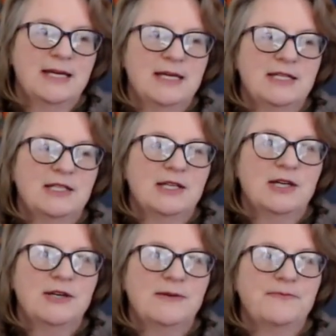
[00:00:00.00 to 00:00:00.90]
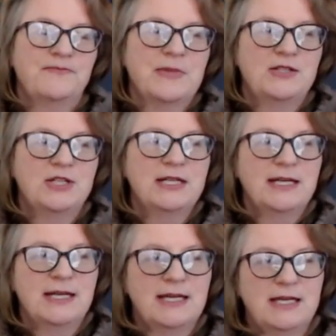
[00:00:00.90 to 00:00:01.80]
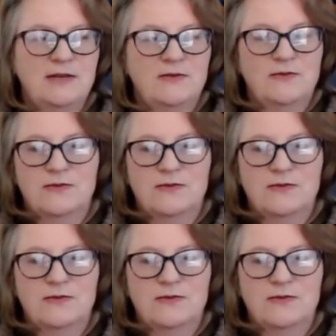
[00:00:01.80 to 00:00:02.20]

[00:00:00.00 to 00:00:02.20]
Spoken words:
So Jillian Eve